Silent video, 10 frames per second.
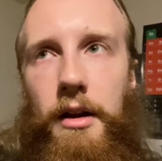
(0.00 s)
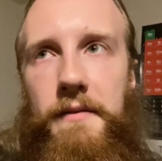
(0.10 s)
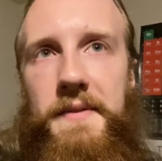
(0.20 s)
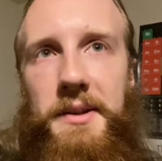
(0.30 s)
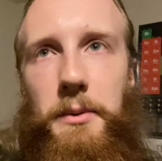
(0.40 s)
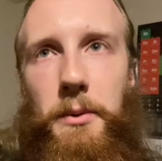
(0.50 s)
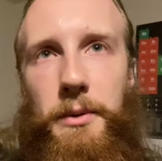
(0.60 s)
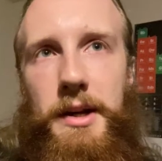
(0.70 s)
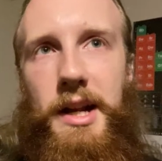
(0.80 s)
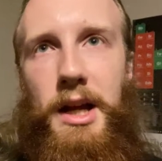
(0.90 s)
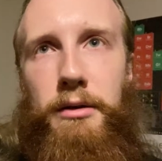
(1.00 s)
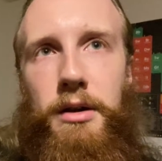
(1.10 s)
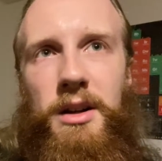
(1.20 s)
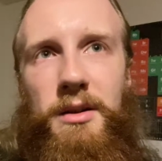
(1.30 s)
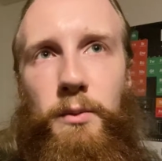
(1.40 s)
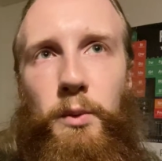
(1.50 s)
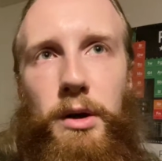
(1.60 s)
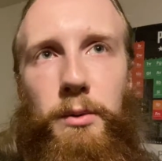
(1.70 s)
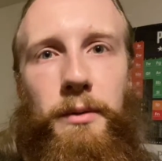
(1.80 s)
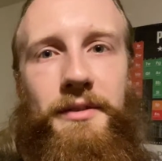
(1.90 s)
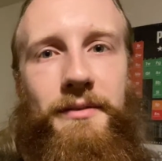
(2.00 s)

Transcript: Victorian era werewolves,